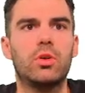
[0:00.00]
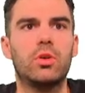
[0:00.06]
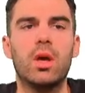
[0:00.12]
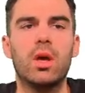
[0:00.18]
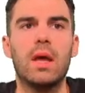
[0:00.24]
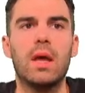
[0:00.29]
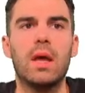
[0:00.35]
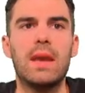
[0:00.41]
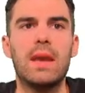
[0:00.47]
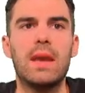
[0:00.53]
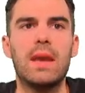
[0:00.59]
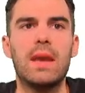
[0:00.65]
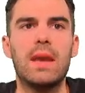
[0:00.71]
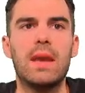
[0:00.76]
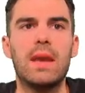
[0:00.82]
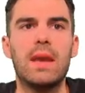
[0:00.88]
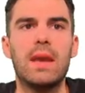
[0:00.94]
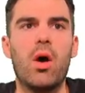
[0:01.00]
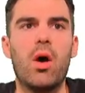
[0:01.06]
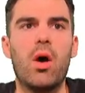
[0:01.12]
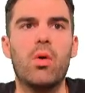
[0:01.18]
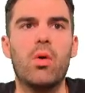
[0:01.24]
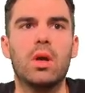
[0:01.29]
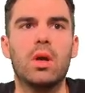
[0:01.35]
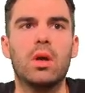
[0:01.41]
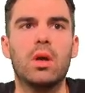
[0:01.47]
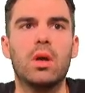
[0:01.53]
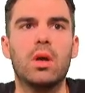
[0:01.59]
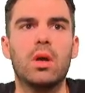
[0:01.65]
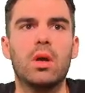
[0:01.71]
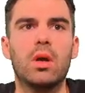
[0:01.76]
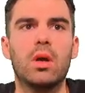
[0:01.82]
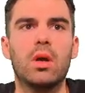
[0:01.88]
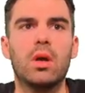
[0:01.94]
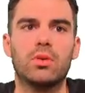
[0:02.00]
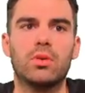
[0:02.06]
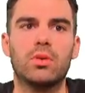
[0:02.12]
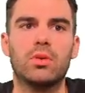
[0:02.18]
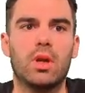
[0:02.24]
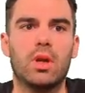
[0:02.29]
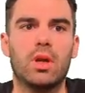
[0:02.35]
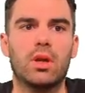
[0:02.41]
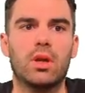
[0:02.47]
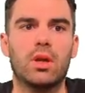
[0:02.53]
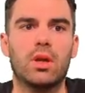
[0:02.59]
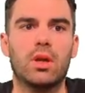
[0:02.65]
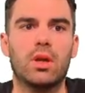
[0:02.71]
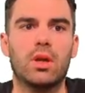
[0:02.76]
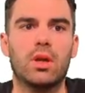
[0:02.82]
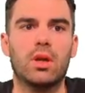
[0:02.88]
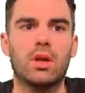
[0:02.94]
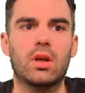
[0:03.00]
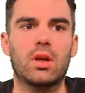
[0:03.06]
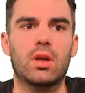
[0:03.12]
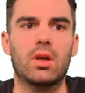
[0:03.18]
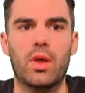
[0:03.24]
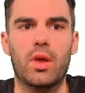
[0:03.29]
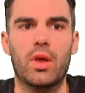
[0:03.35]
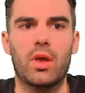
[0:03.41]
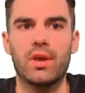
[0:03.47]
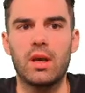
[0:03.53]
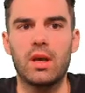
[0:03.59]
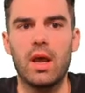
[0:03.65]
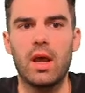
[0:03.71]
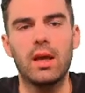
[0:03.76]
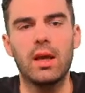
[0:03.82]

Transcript: what happens is within 8 steps we will